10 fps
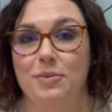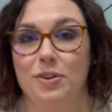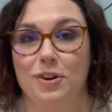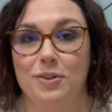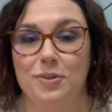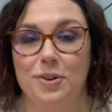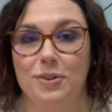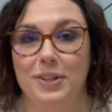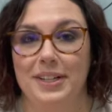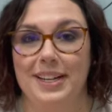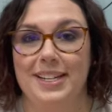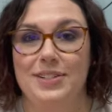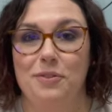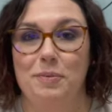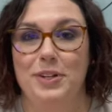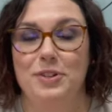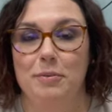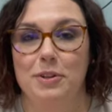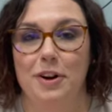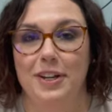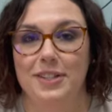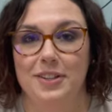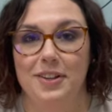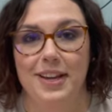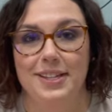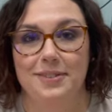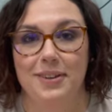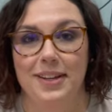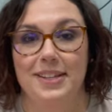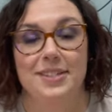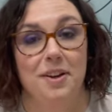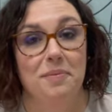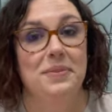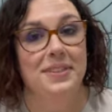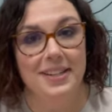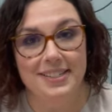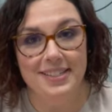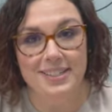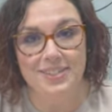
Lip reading: yarn crawl goodness from my trip to Arkansas last week. So let's get